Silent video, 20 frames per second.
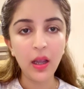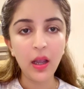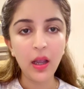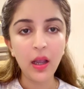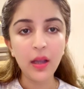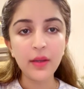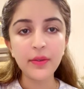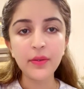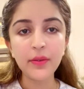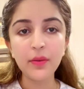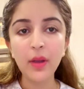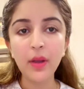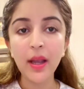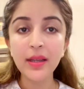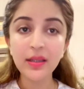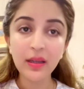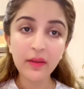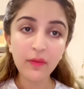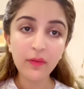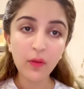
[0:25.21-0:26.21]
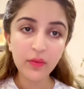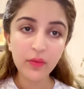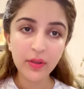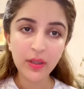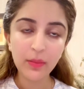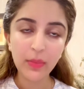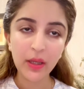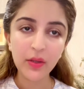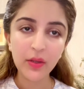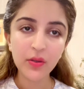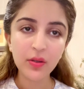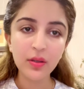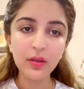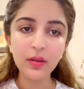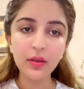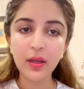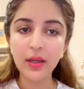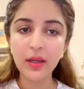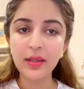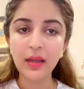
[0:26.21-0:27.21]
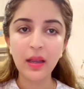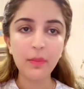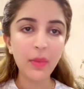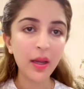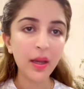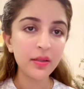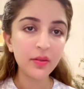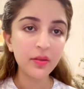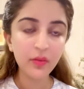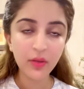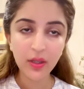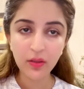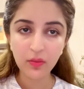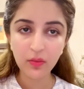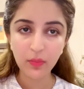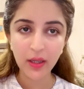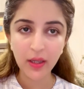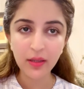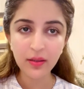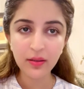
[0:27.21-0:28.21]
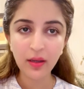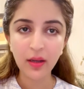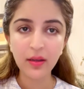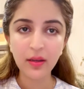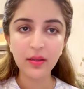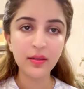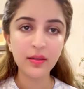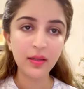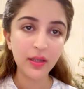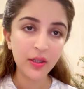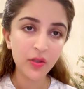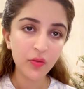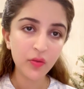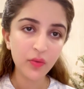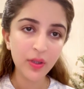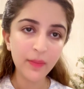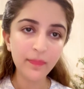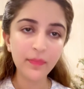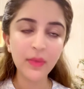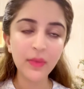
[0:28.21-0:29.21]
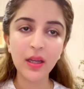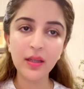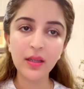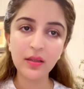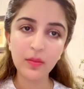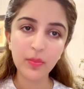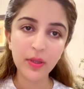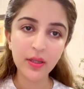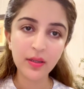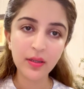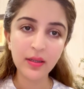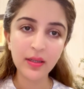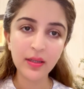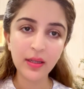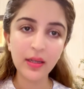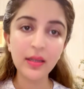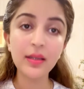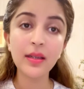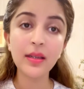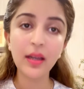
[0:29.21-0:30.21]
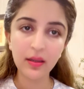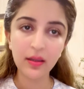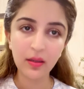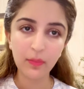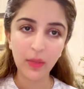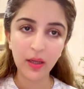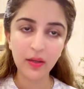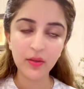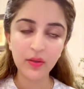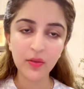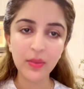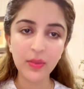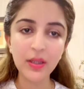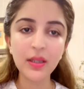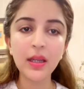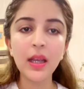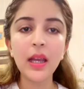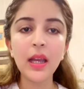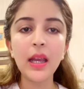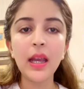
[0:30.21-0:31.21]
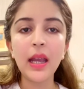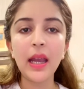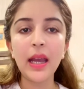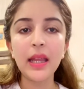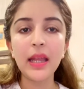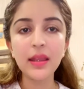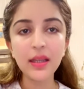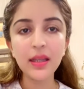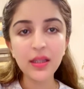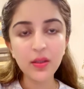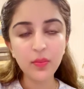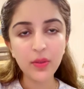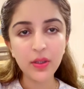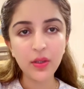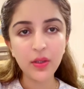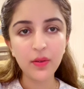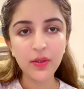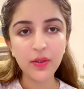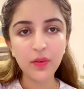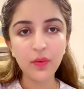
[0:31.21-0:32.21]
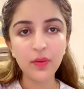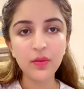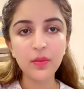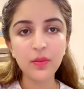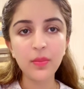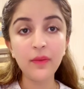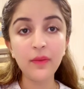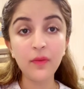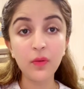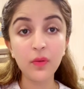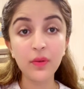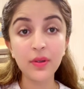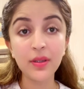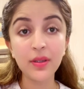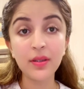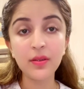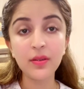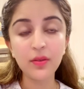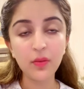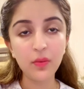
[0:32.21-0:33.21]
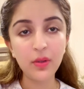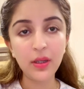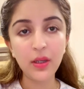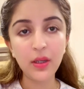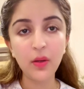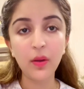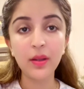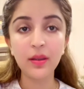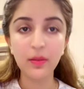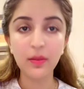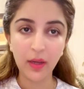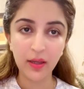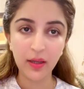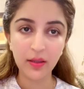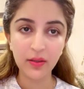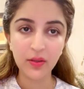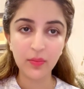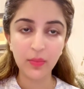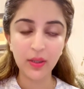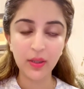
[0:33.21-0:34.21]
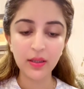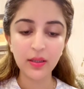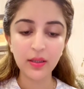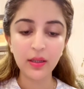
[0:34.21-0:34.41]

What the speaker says: So as I've already mentioned, the exam has three domains, that is the history, the interpersonal skills, and the management. And this video is going to be focused solely on the management.